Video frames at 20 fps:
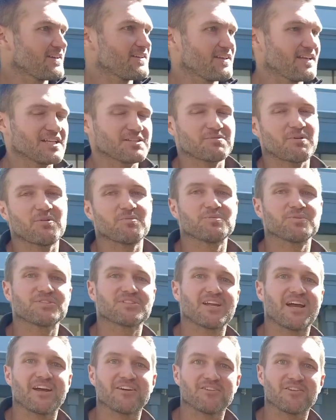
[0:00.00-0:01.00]
That's why we put the
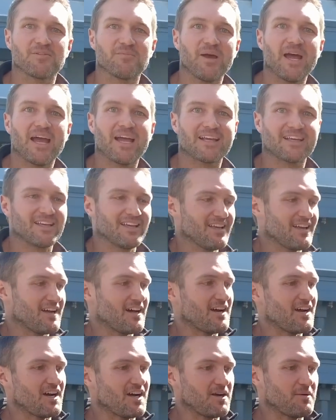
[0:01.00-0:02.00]
tire on the back.
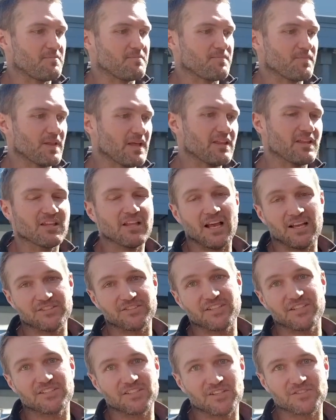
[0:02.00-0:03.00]
And then
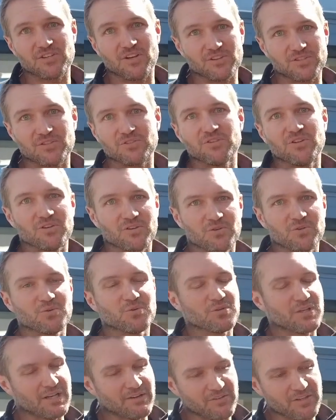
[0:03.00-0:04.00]
lastly, it does also look
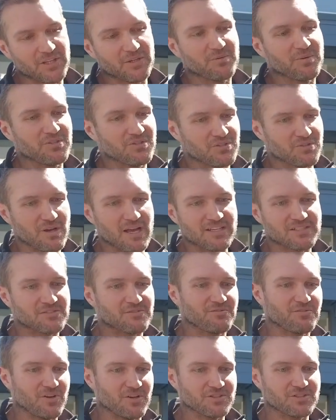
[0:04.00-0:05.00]
cool, and everything we do has to
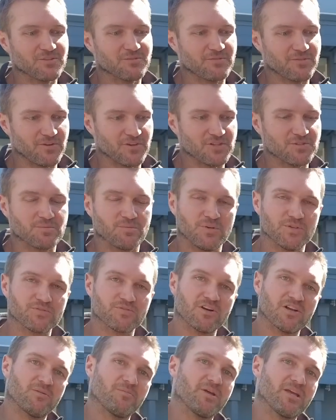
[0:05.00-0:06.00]
function first. We
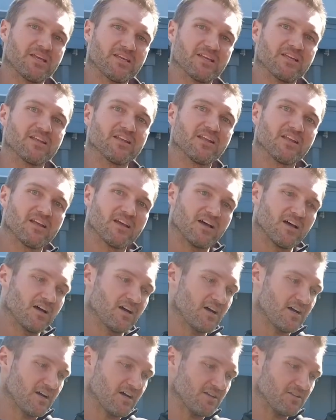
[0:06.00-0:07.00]
try to make it
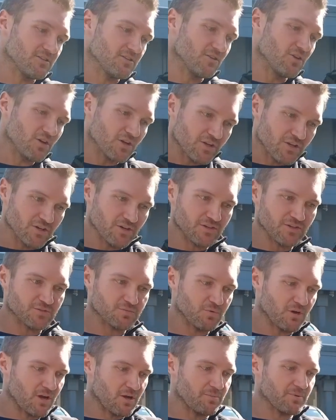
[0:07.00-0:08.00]
look good as
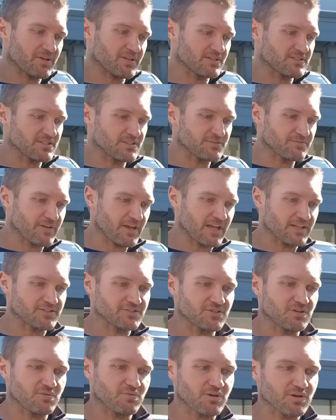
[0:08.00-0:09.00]
well, because these vans,
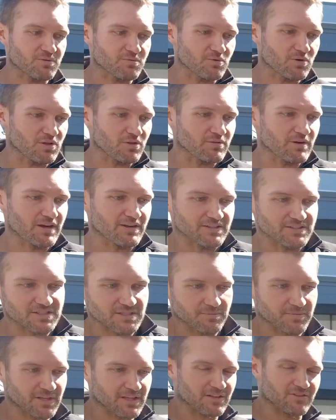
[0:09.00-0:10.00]
you don't want to roll around in
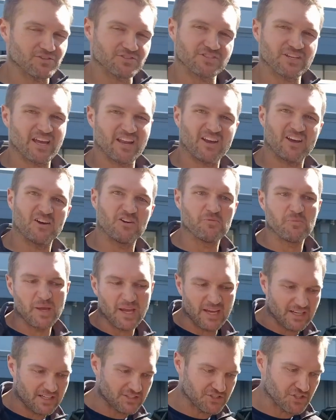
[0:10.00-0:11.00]
something that looks kind of
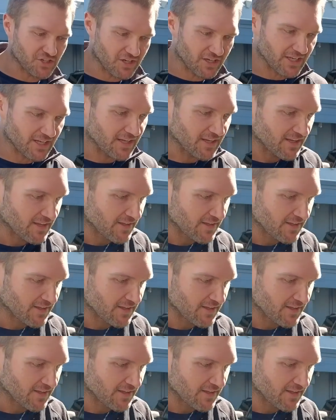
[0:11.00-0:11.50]
homemade and junky.